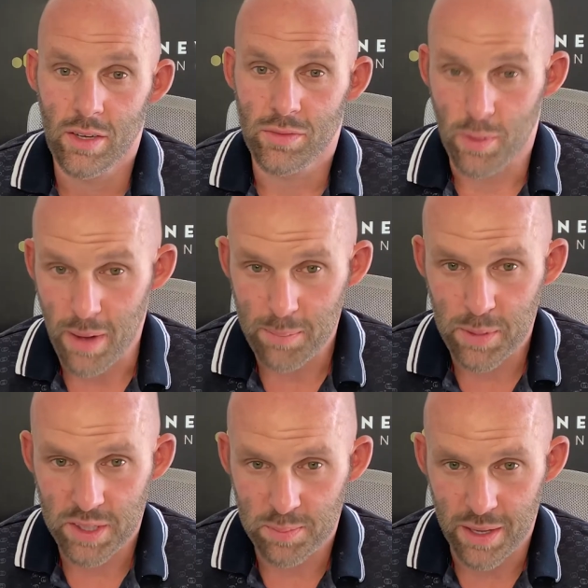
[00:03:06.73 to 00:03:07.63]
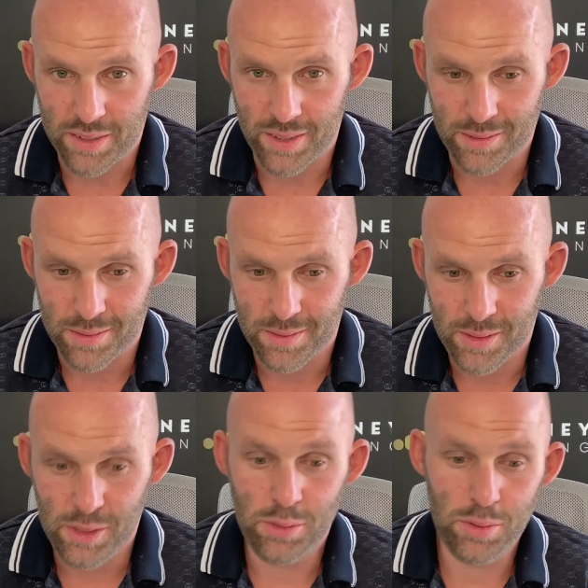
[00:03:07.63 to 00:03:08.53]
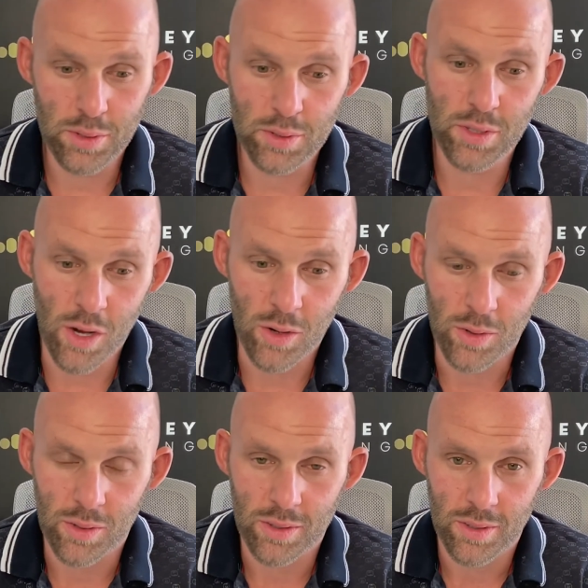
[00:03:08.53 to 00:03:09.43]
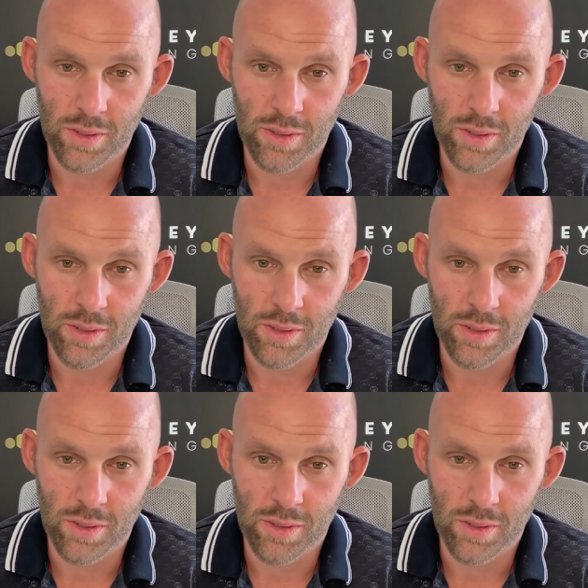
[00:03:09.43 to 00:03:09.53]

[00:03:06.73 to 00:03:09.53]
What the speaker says: From my perspective, do you know,